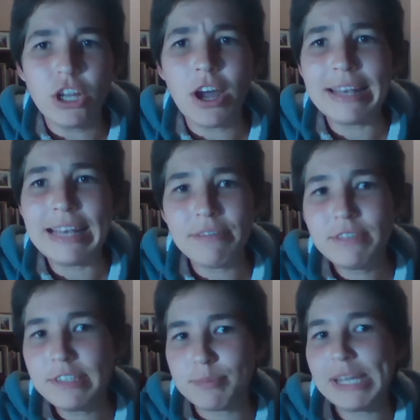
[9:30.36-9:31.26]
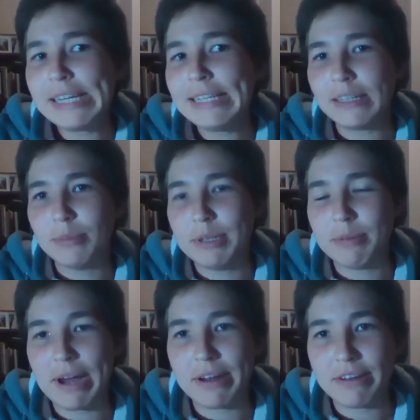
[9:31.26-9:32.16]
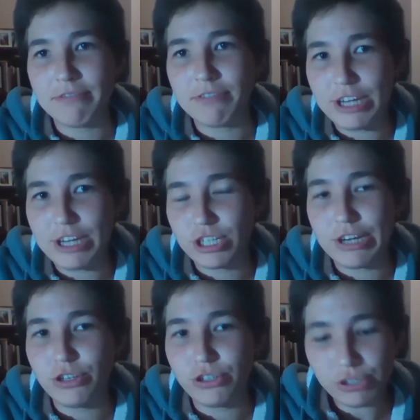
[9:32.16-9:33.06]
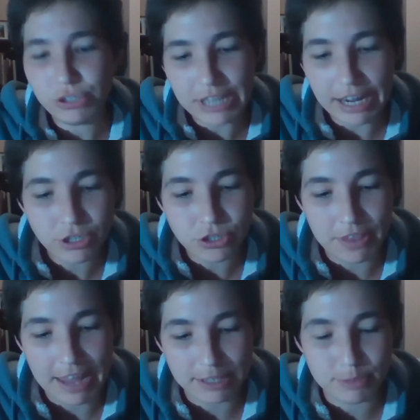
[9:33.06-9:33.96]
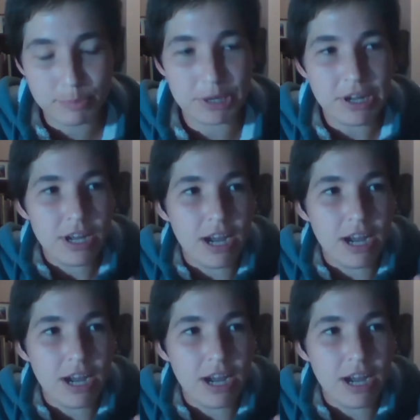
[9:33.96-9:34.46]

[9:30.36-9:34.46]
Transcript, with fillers: yeah, I'd love to speak a little bit about inflammation, and you do touch on that, but